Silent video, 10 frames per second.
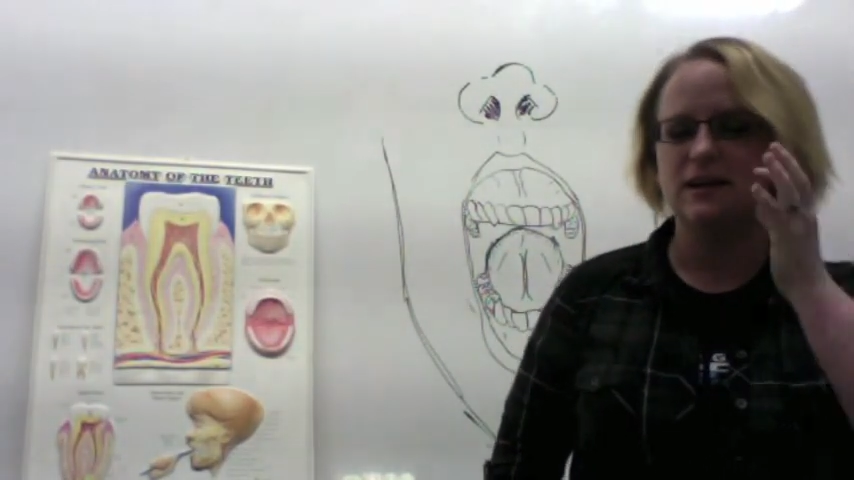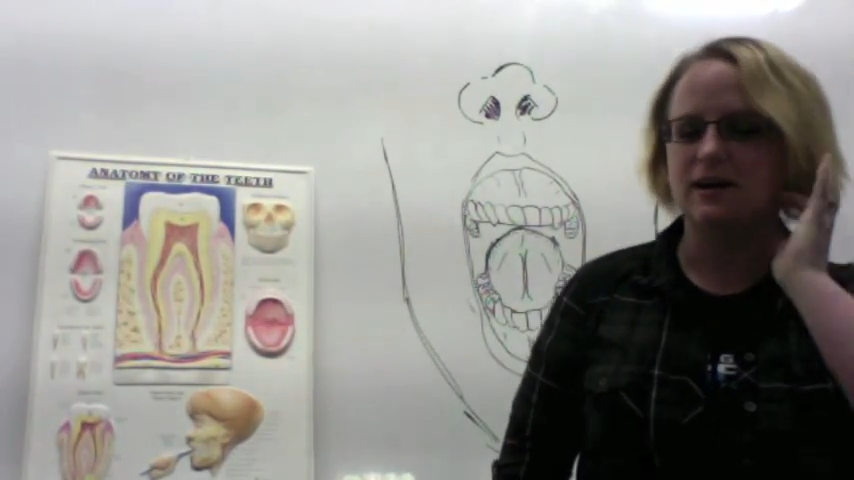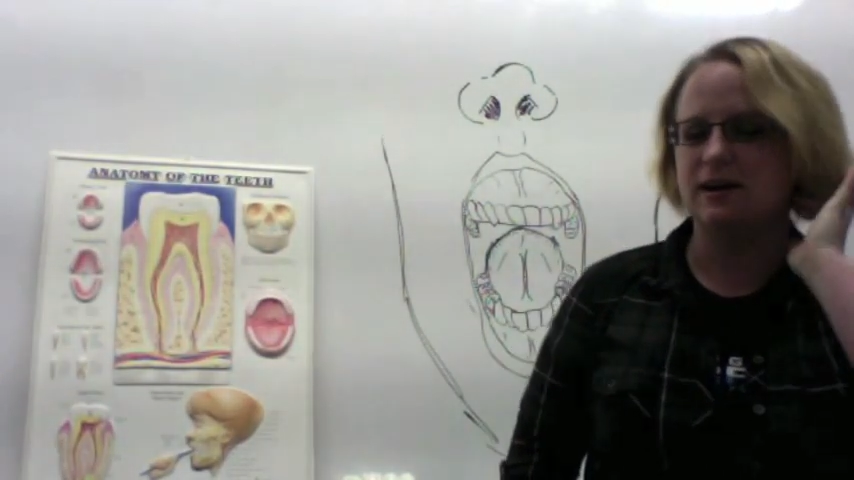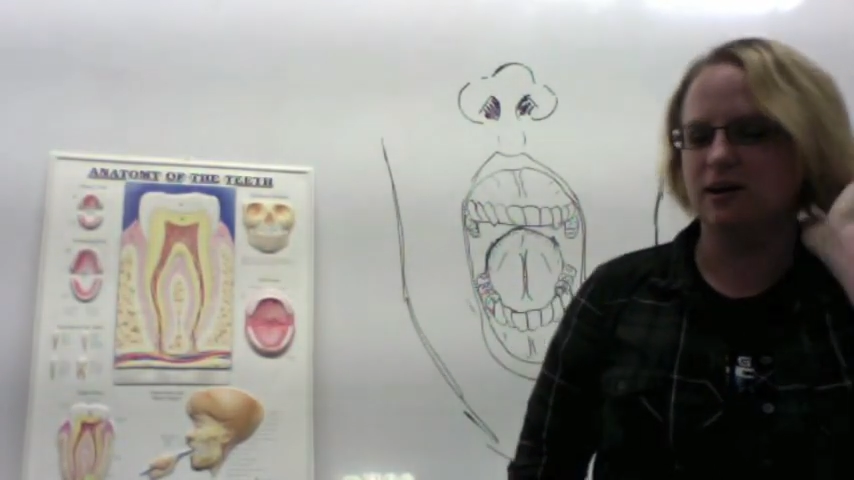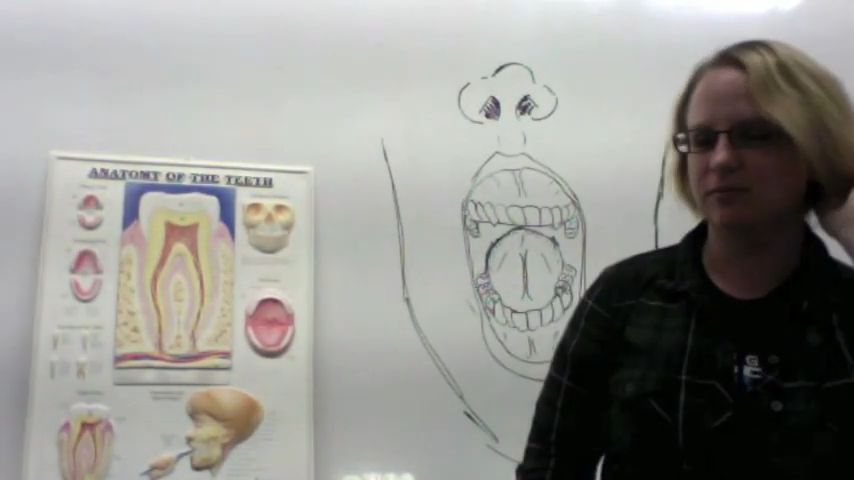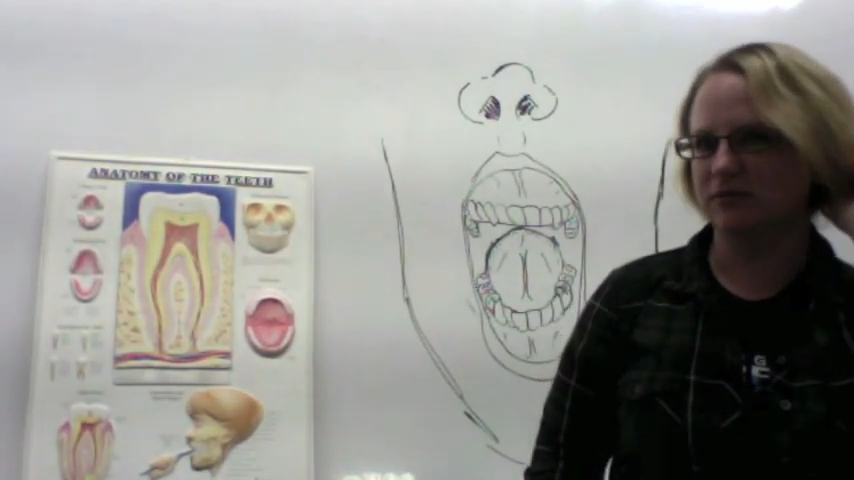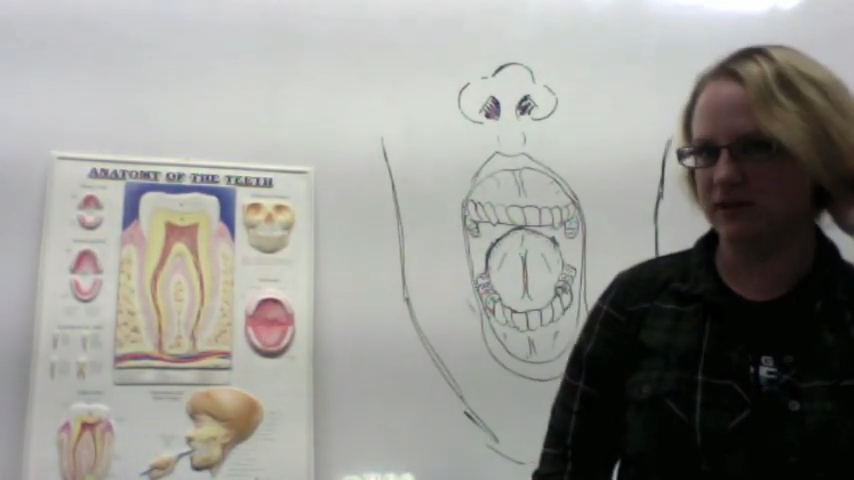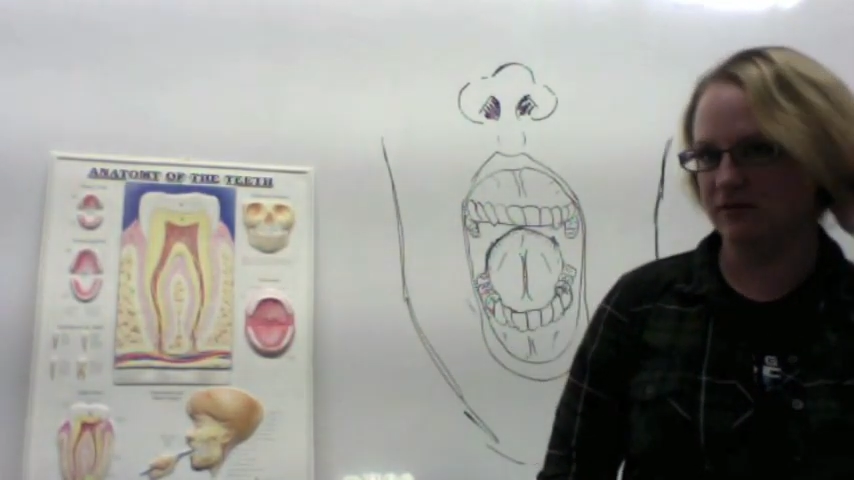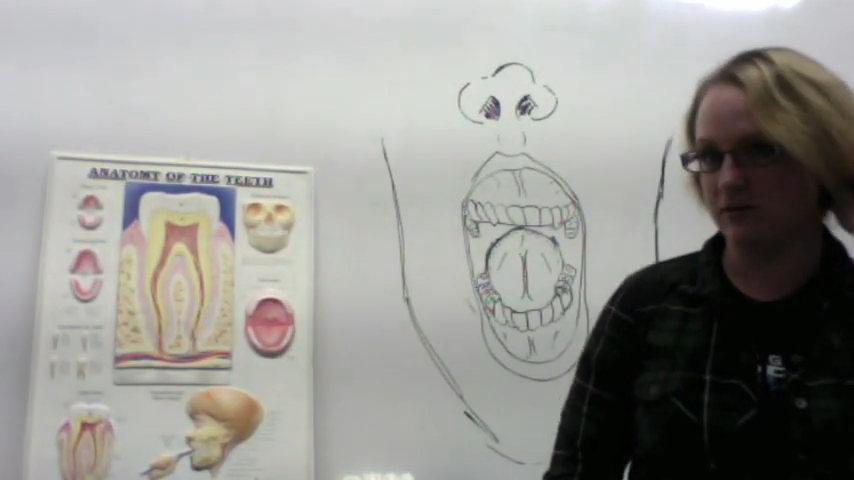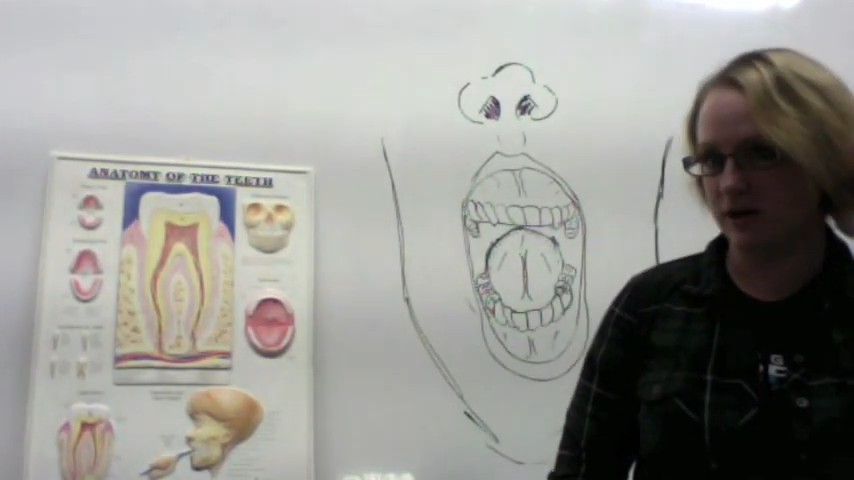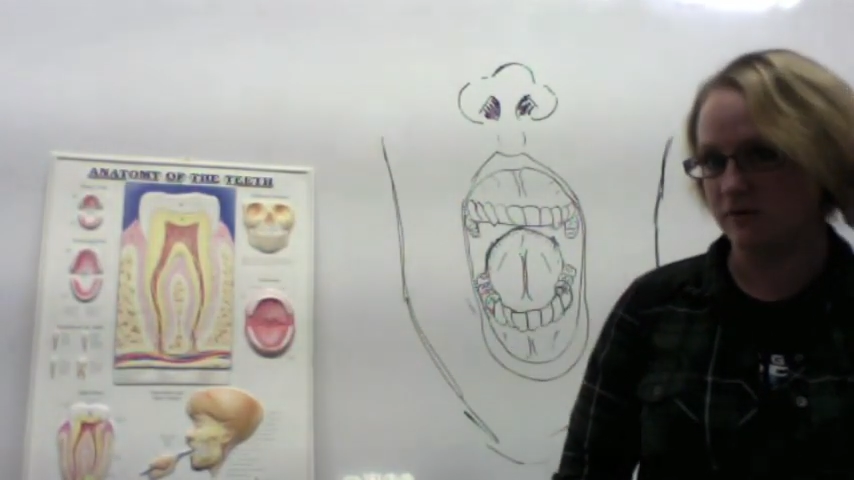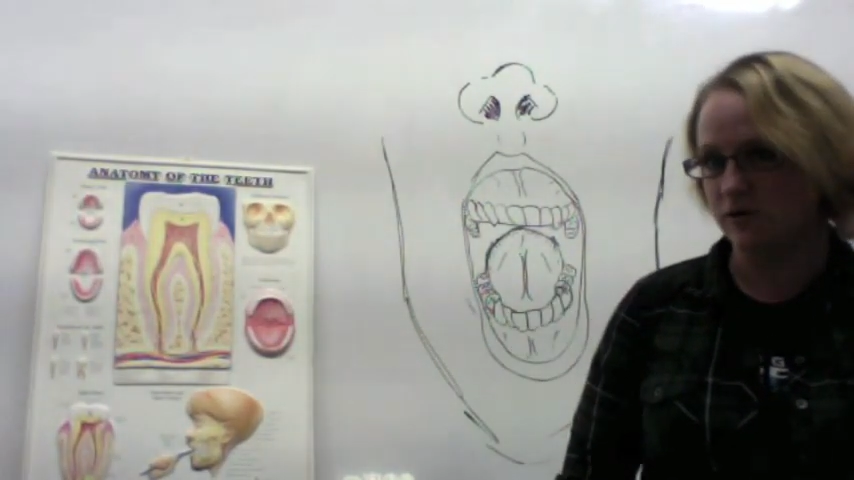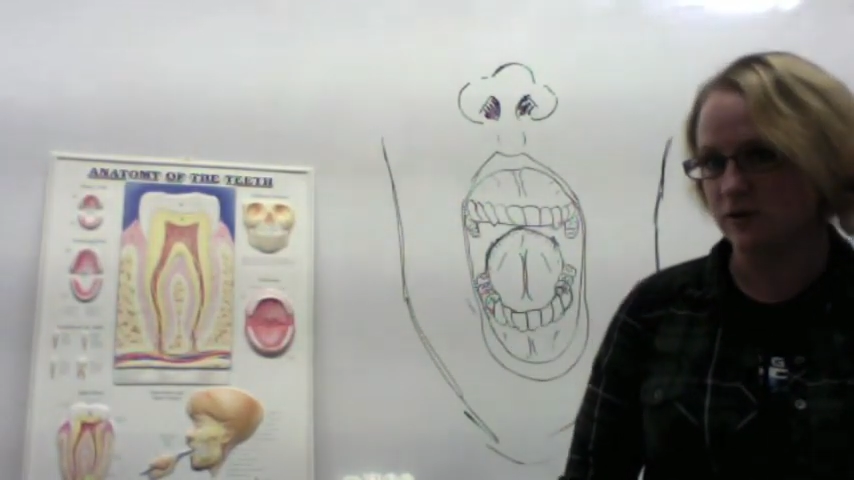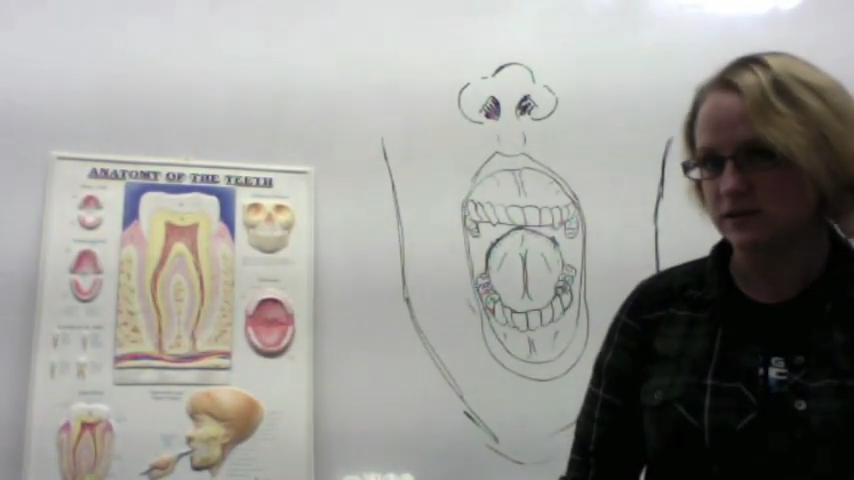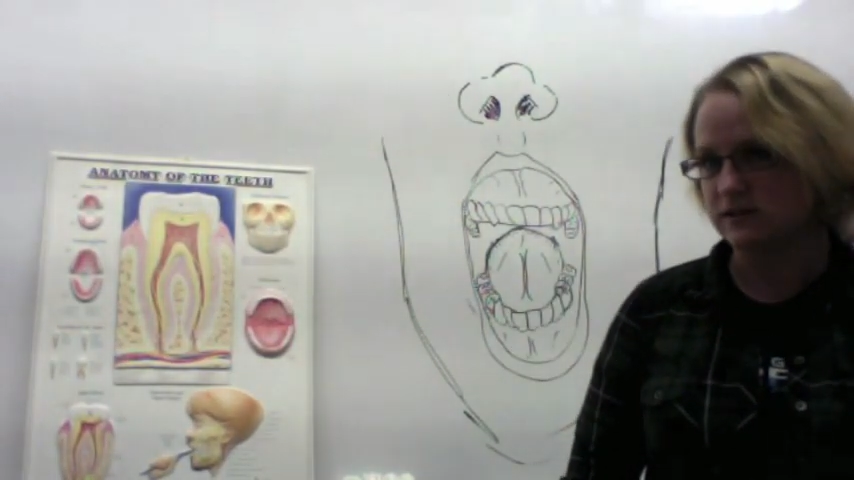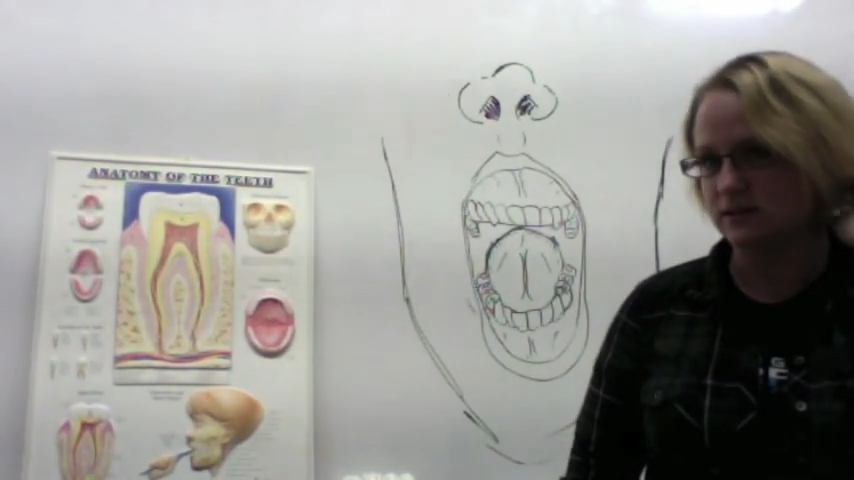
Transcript: and we're going to focus